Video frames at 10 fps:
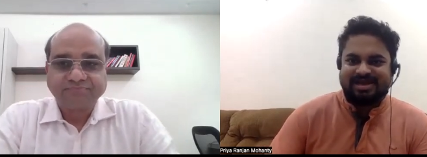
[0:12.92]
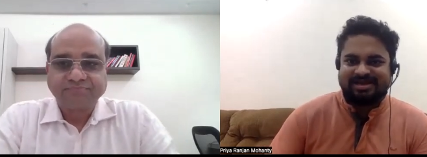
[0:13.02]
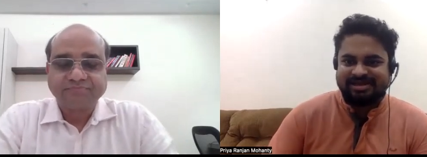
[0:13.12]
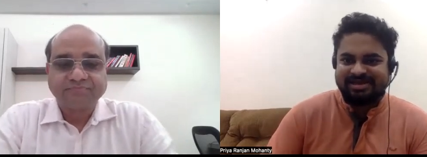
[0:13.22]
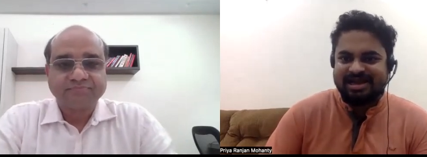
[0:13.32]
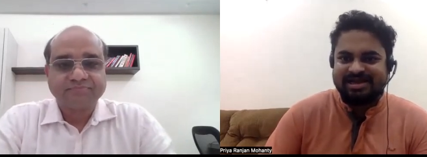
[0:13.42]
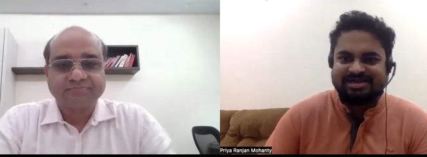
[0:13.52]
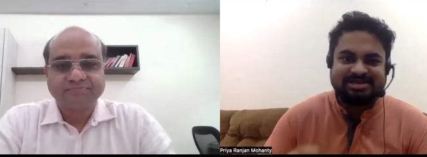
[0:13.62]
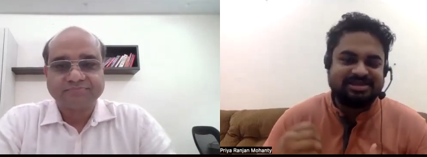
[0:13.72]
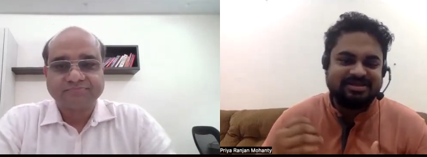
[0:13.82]
Speaker 1: banking and
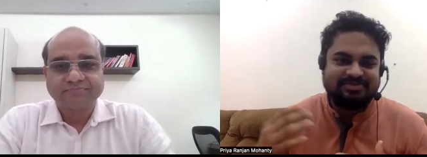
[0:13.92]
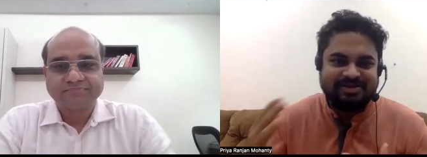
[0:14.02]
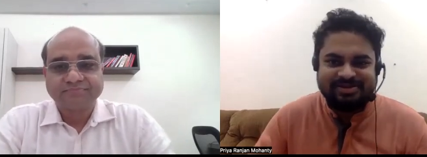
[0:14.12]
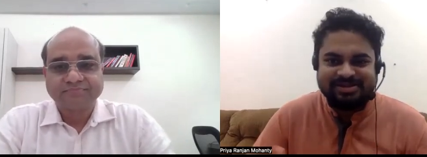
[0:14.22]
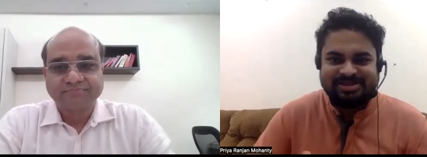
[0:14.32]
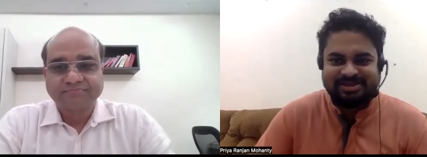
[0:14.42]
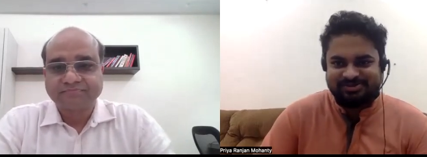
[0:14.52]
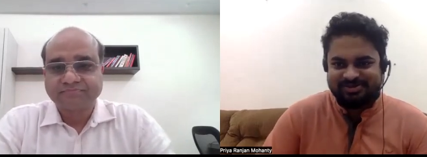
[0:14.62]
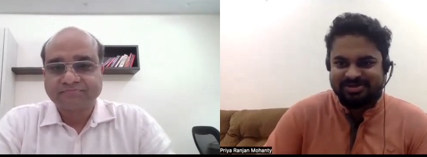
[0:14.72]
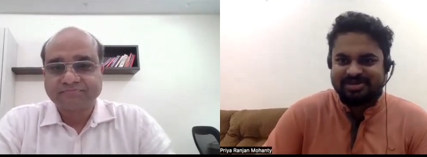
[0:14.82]
digital payments
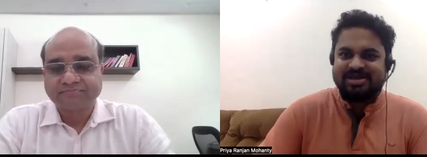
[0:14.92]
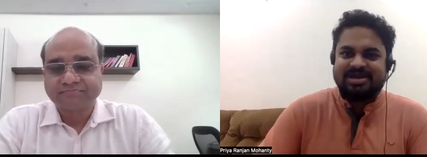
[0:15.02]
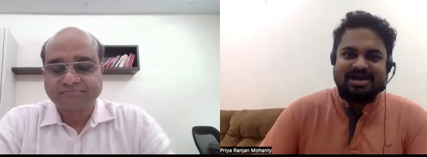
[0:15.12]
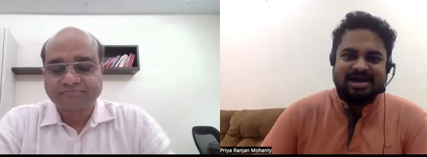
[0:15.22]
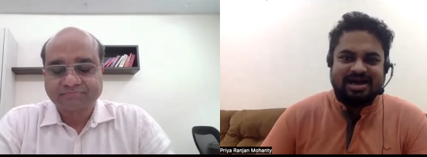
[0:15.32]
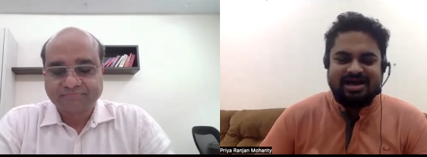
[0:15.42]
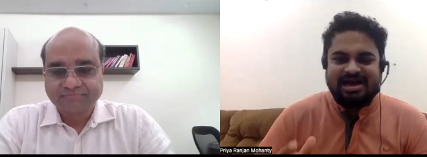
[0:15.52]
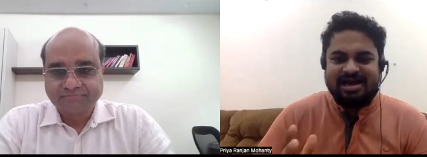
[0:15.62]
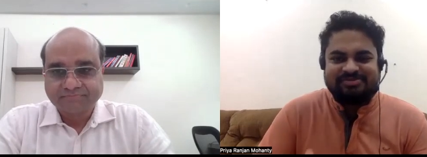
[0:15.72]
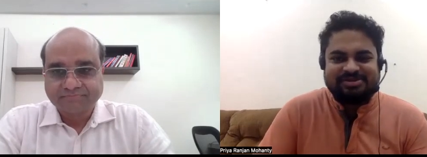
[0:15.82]
network. Uh,
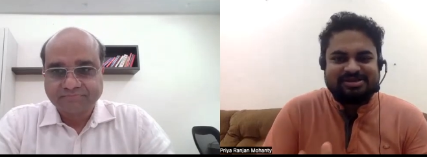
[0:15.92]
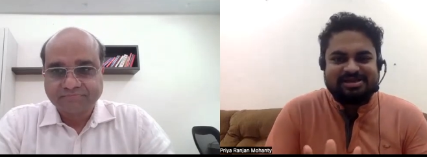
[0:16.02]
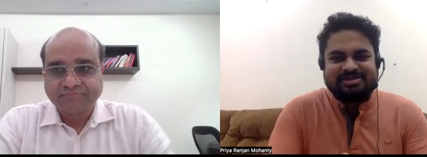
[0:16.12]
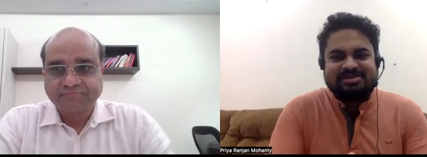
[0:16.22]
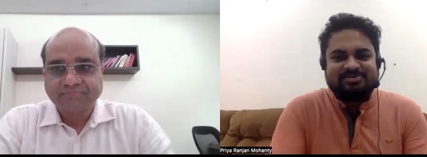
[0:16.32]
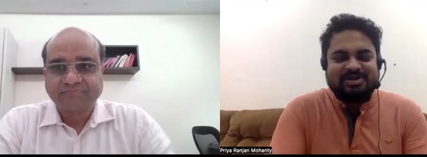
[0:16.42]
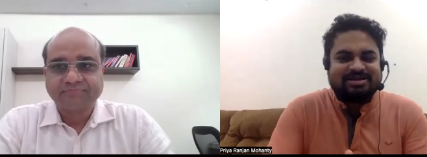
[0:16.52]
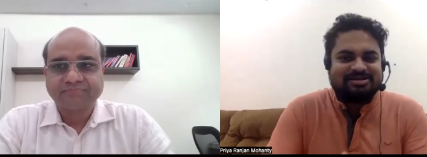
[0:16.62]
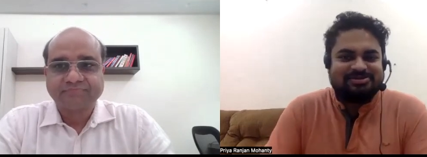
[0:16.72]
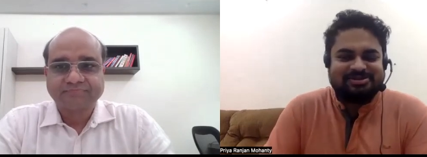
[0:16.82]
hi, Mr. Anand.
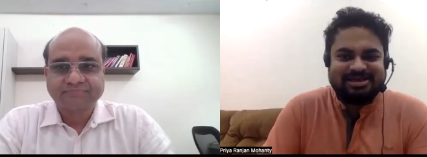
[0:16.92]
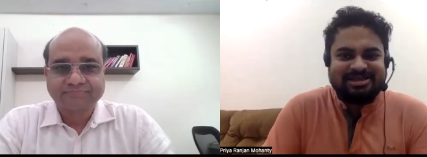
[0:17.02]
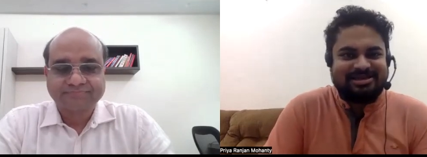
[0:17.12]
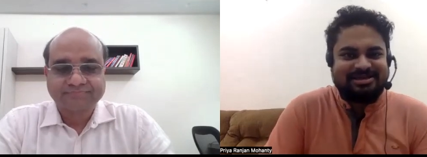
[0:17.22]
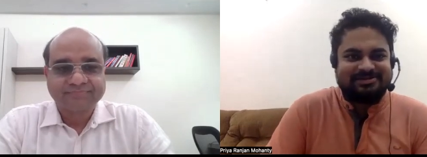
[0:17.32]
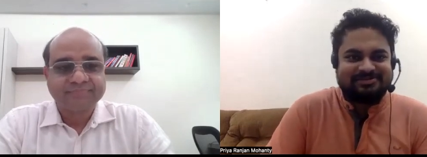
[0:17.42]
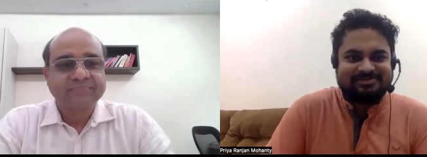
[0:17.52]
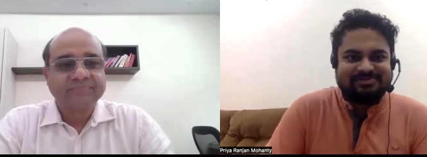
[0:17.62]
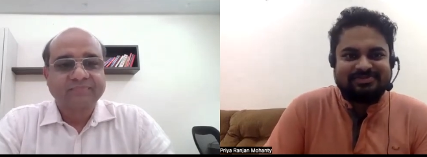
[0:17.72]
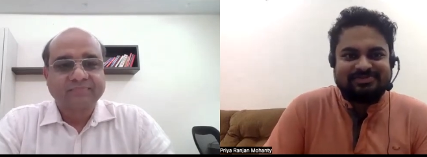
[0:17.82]
Welcome to ELI.
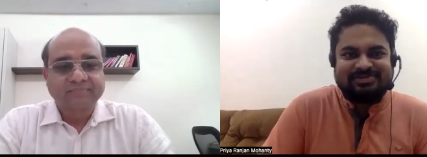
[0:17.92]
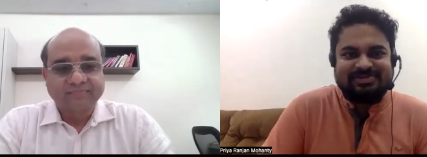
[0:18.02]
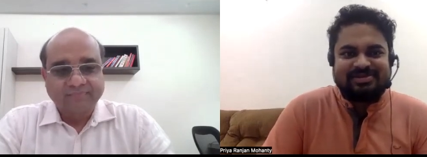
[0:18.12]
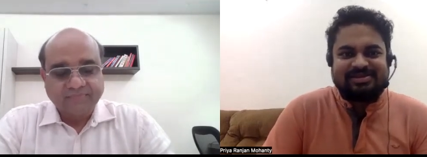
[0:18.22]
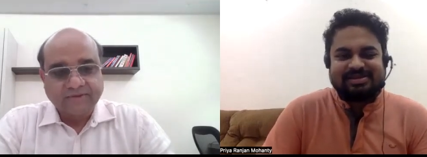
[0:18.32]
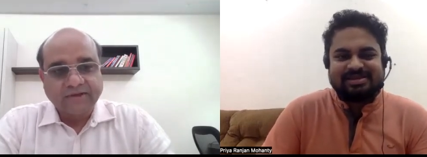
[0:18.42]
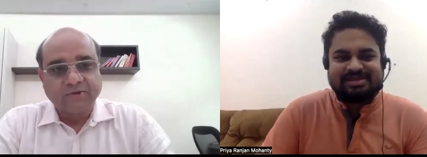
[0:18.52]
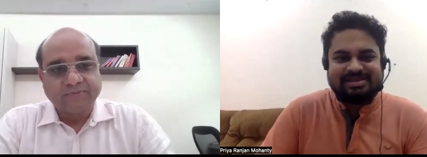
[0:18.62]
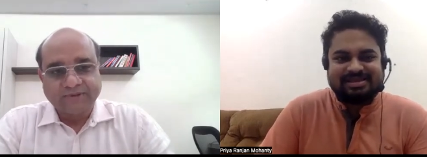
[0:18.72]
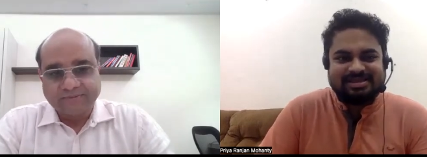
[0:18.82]

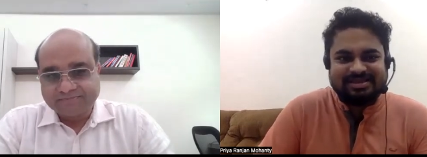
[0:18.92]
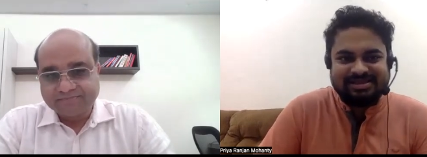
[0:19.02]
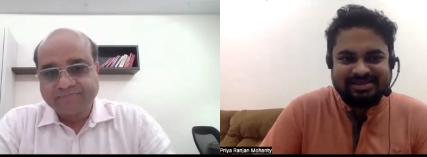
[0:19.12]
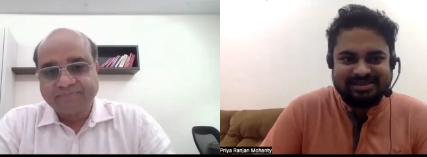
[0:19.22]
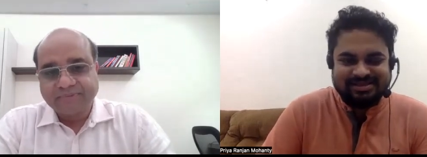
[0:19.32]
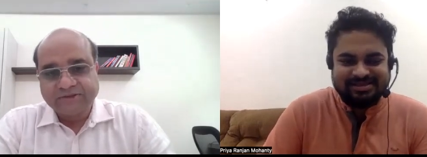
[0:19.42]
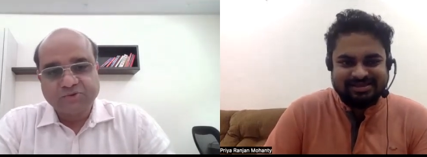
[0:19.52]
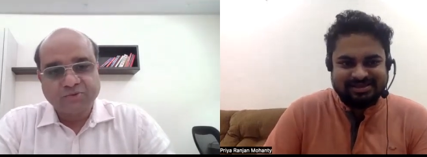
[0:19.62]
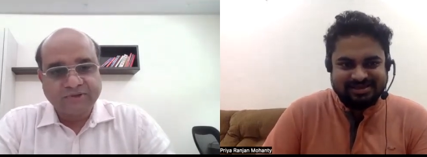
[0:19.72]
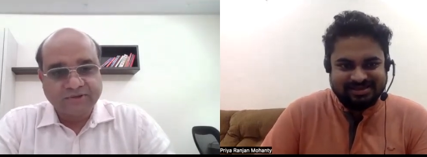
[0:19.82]
Speaker 2: Hello, Priya.
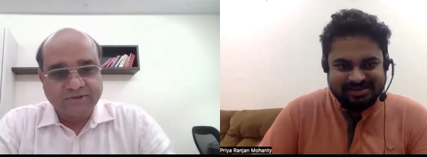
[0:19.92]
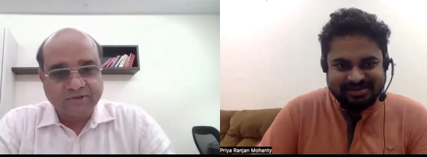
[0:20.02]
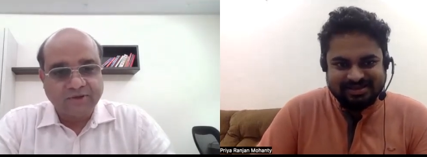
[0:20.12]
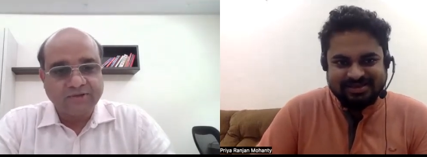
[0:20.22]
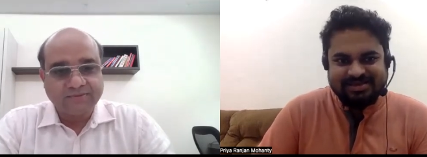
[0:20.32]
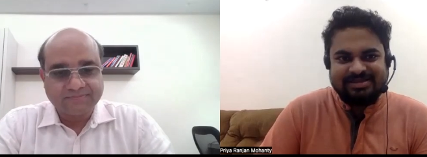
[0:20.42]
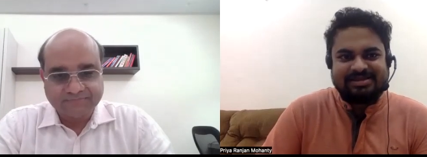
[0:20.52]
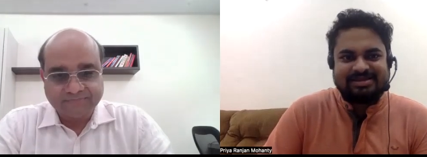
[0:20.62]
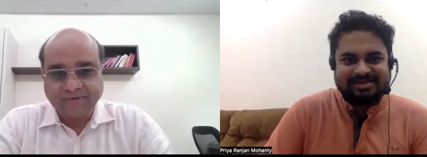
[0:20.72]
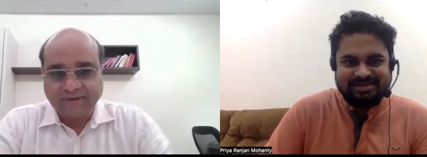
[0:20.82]
Pleased to be on the call.
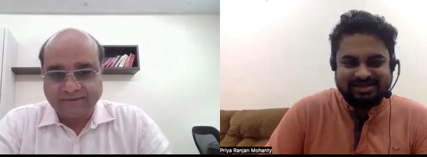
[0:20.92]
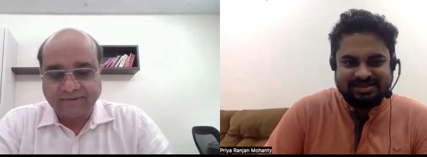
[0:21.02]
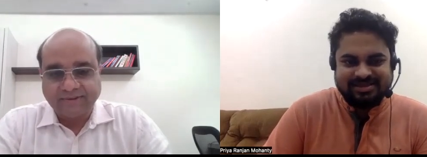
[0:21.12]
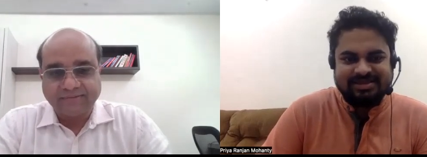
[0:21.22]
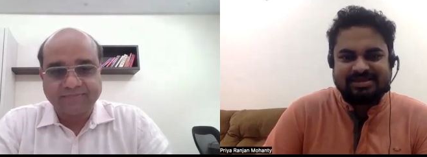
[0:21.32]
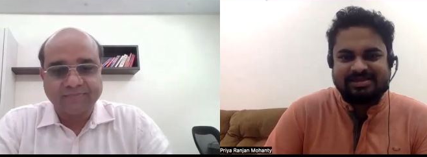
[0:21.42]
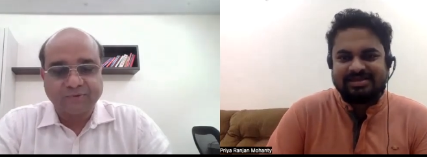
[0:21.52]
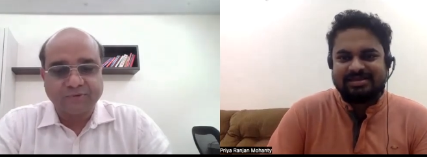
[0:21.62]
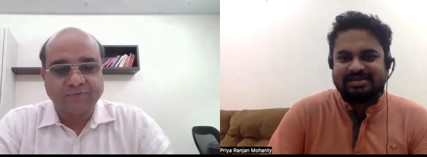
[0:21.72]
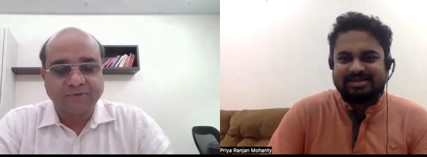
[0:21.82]
Uh,
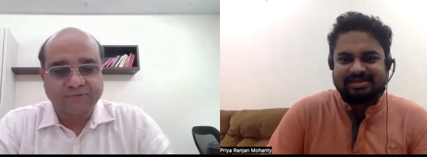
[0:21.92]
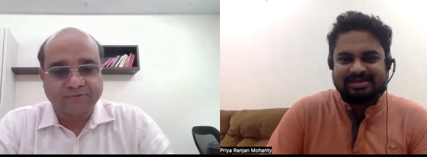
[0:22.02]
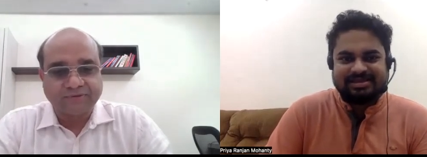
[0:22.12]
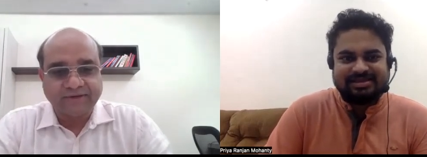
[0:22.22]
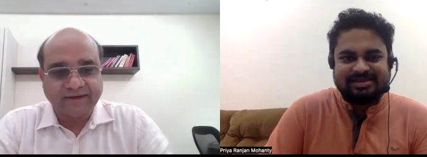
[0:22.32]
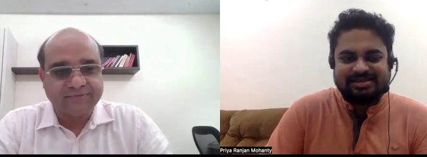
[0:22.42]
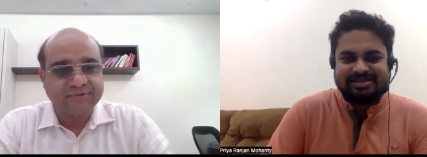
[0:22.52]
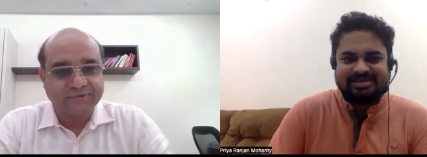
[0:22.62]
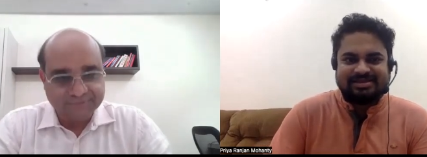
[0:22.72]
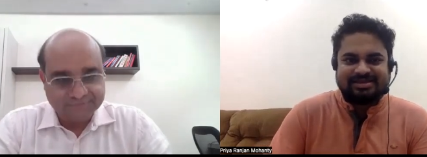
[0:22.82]
looking forward to interact
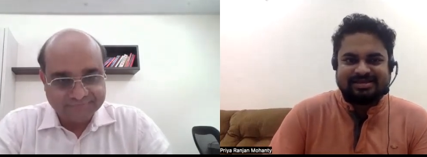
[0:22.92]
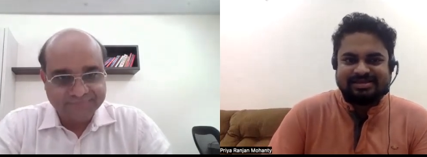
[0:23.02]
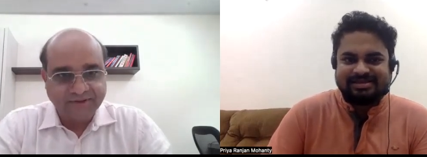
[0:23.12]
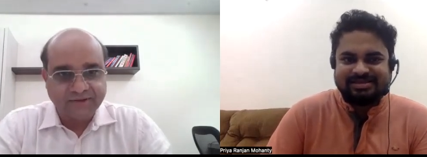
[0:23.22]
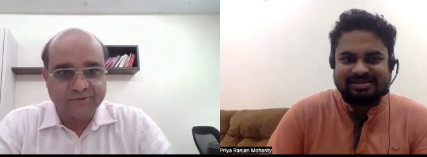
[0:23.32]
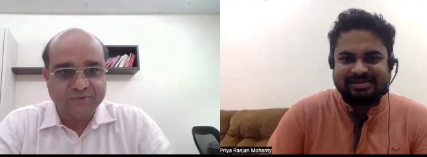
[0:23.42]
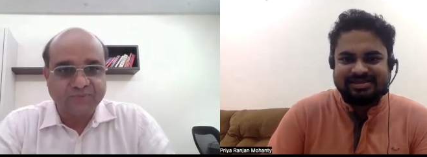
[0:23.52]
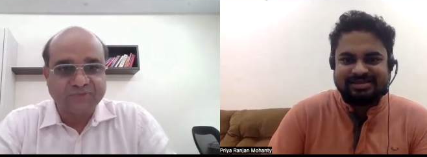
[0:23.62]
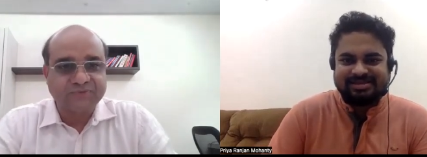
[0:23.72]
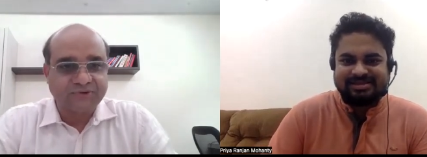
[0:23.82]
with you. Thank you
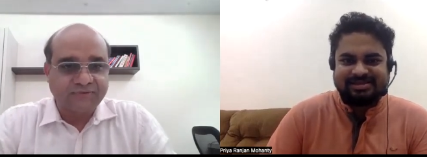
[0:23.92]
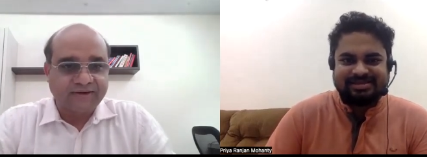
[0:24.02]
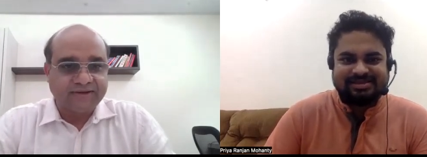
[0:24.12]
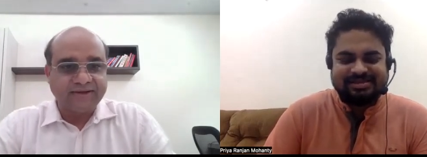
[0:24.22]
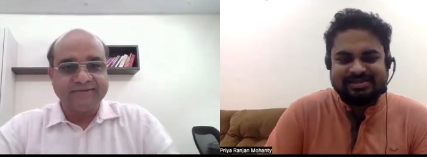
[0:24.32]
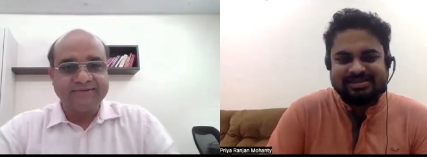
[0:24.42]
so much for inviting